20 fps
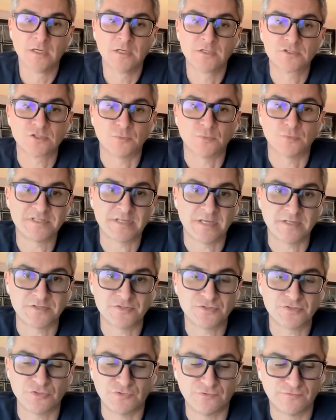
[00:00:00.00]
So we tend
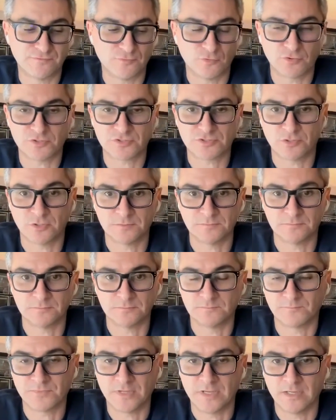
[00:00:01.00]
to focus
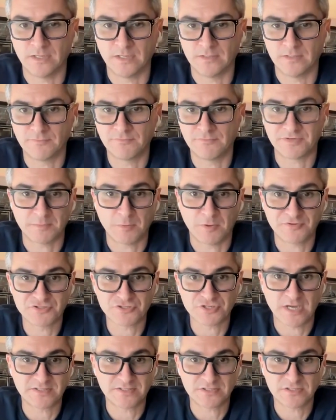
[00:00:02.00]
on 3-month
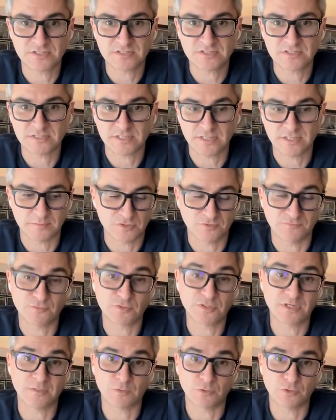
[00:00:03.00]
strategies in terms of,
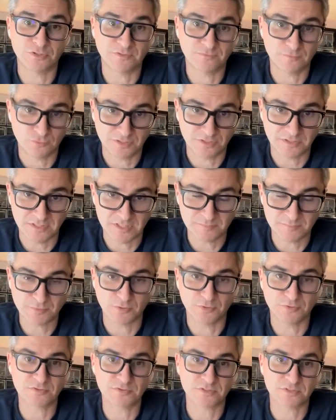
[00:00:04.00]
okay, we're going to look at these
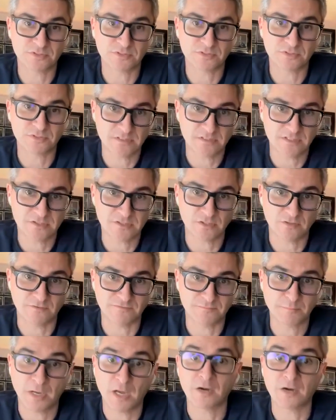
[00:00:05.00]
products or this sort
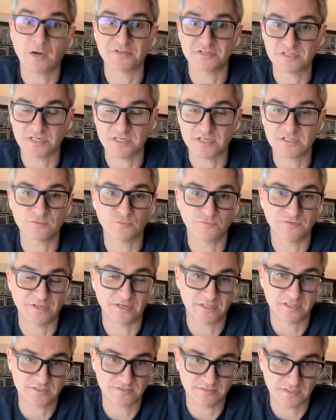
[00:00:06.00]
of part of the season over the
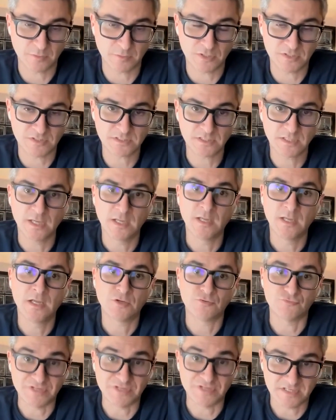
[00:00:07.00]
next 3 months,
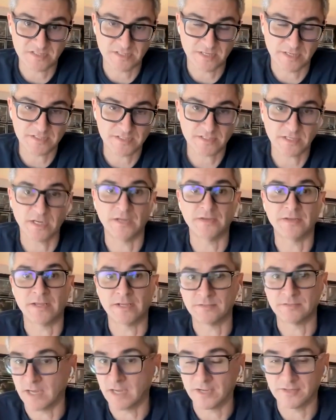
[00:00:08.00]
reassess it, and
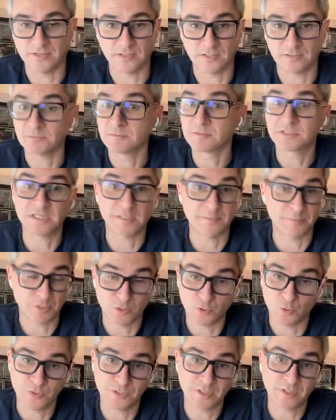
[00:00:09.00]
then either keep it
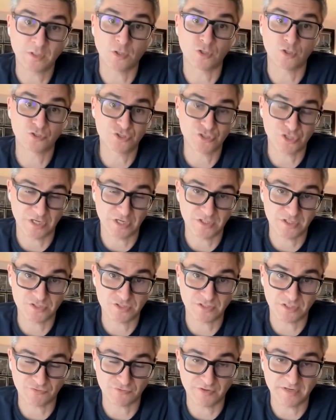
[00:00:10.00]
going or change
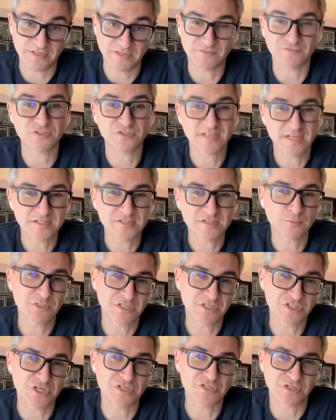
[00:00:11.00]
the creative. You tend to want
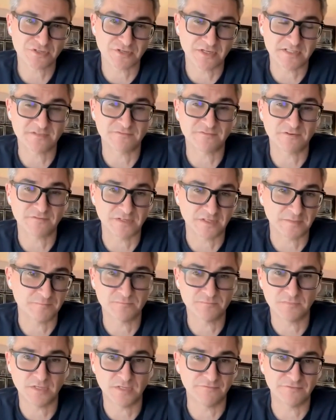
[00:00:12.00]
to change the creative every
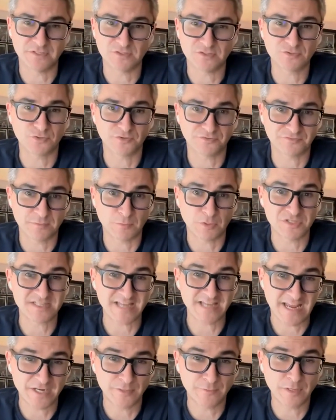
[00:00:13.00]
2 or 3 months
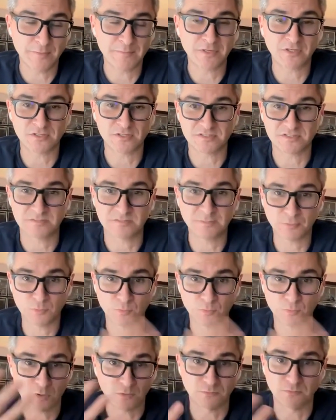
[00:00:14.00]
anyway, because people
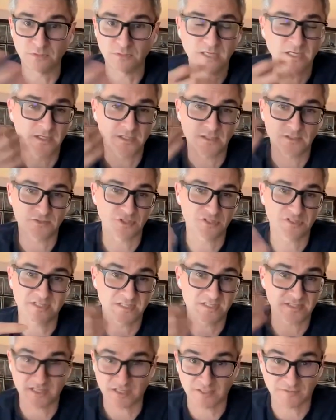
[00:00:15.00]
will just
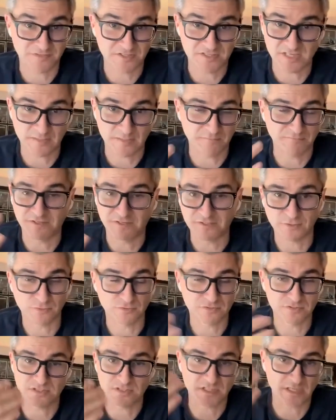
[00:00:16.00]
get sick of the same
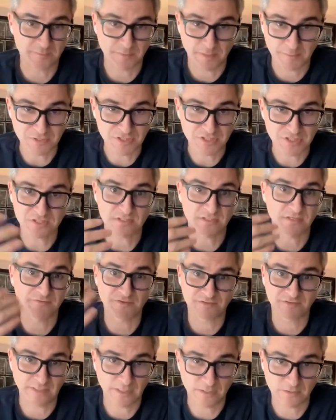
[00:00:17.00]
videos and same images and
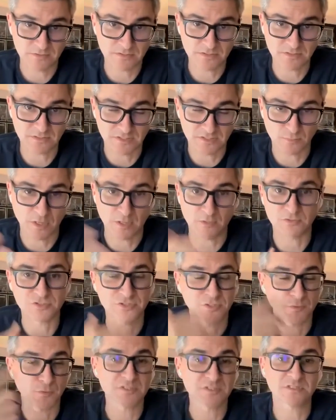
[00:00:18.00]
everything else as well.
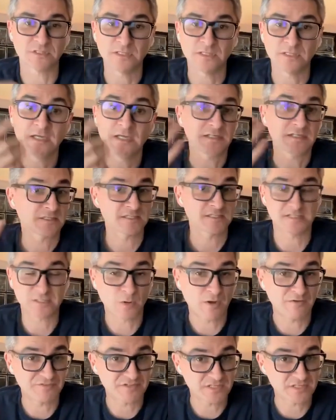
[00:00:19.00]
So you can
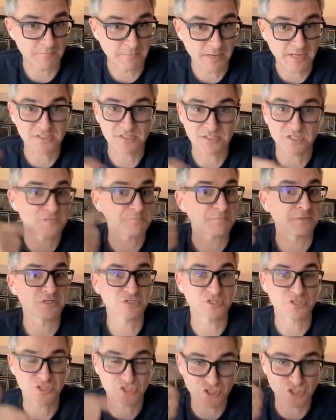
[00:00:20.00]
still have the same message, but
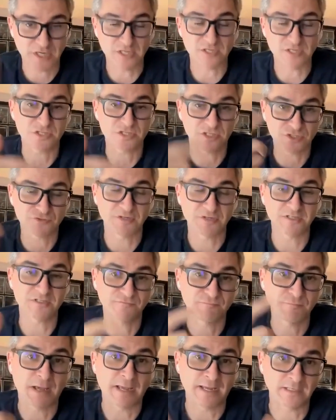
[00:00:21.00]
just change the
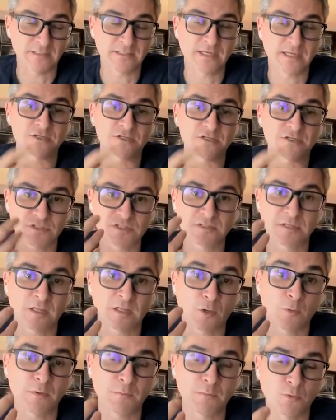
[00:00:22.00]
creative behind that so it's a
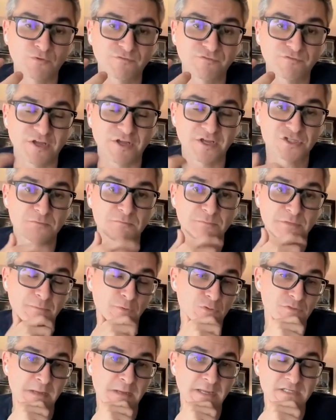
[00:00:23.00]
little bit more fresh in
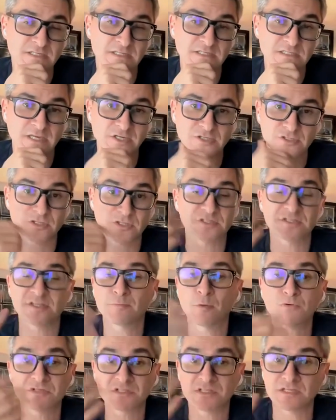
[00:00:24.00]
people's minds, etc. Because they
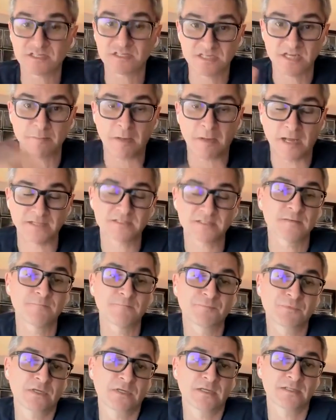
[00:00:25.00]
will see the same ads
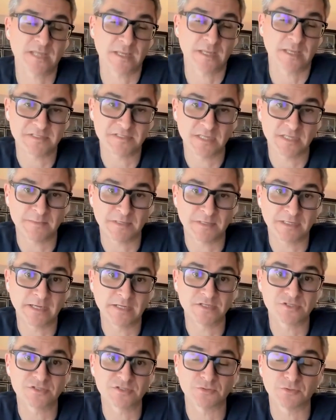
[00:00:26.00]
time and time
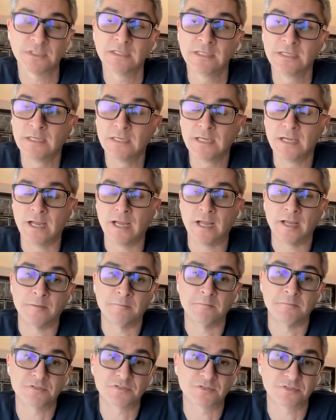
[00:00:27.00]
again. So
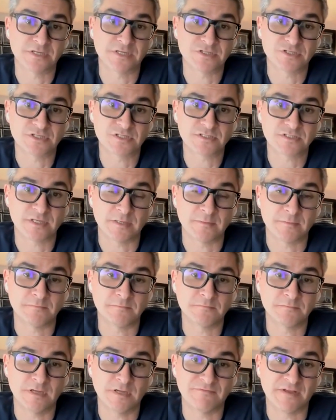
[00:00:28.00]
yeah, just
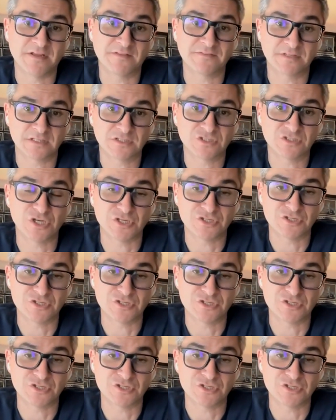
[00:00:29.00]
if anything, change